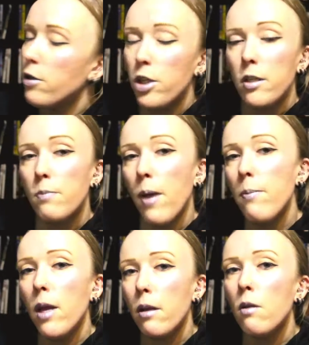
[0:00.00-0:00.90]
she
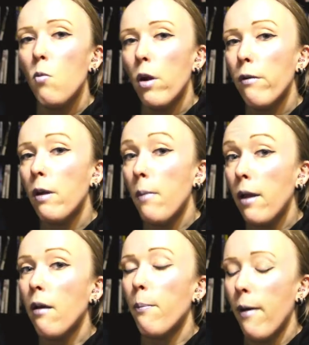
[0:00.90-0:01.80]
bet me I couldn't wear green
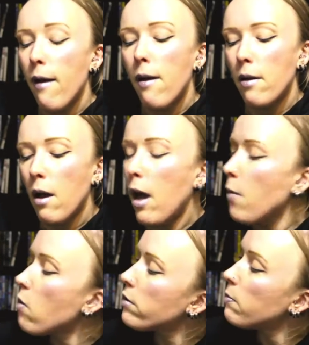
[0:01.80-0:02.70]
makeup, and
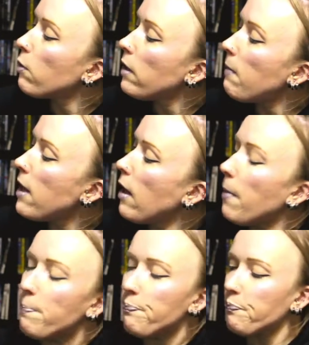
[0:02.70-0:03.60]
I wore some green
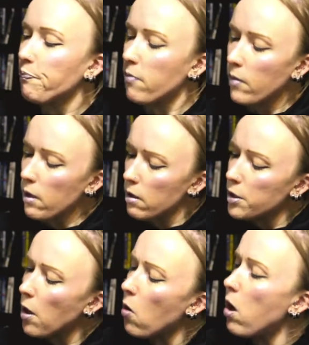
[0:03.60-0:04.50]
makeup.
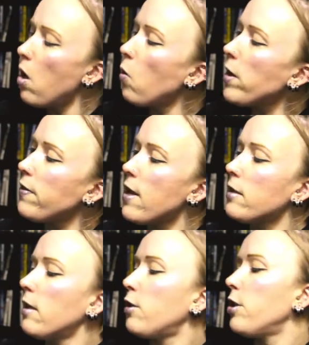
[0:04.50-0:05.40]
So with
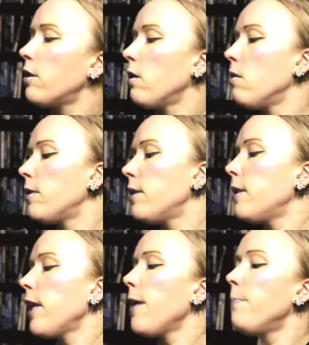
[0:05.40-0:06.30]
this, let's just close
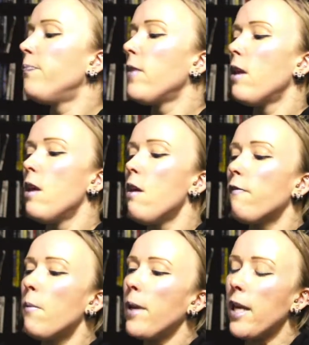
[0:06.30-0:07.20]
this again.
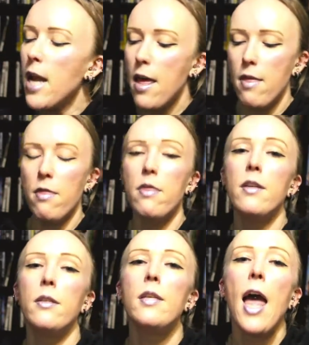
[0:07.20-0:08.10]
For me,
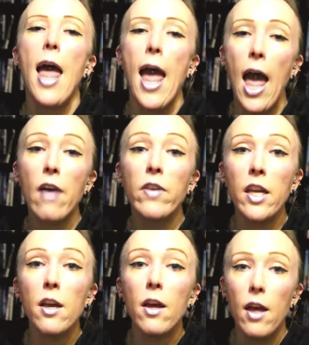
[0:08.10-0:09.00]
this is a
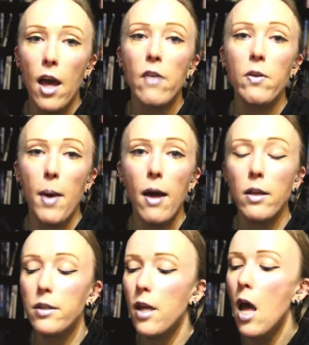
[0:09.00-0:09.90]
heavy, heavy
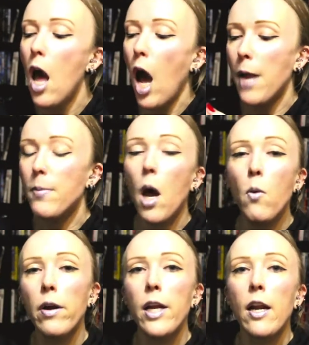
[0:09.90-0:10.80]
palette. I'm
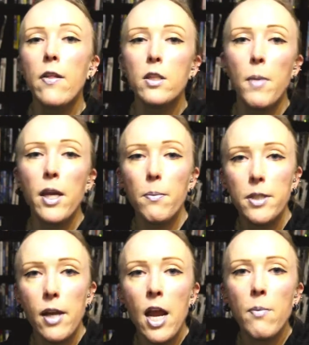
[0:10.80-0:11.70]
not wearing any of this makeup
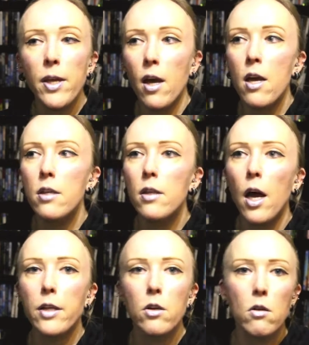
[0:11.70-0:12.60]
today because
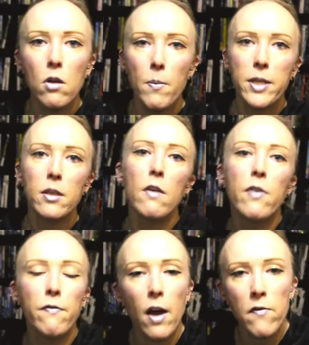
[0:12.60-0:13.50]
I took a look at
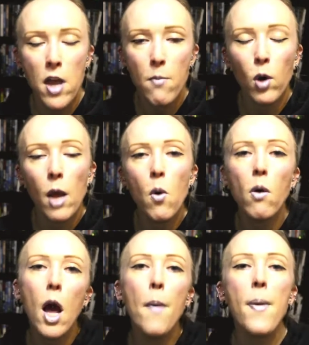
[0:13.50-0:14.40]
myself at 5 a.m. when I
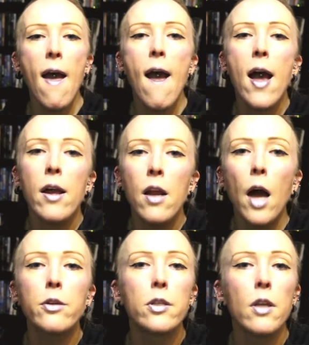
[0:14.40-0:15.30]
woke up and
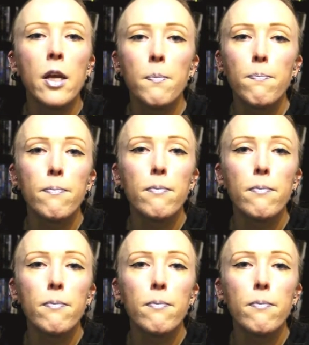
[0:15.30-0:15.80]
I was just like,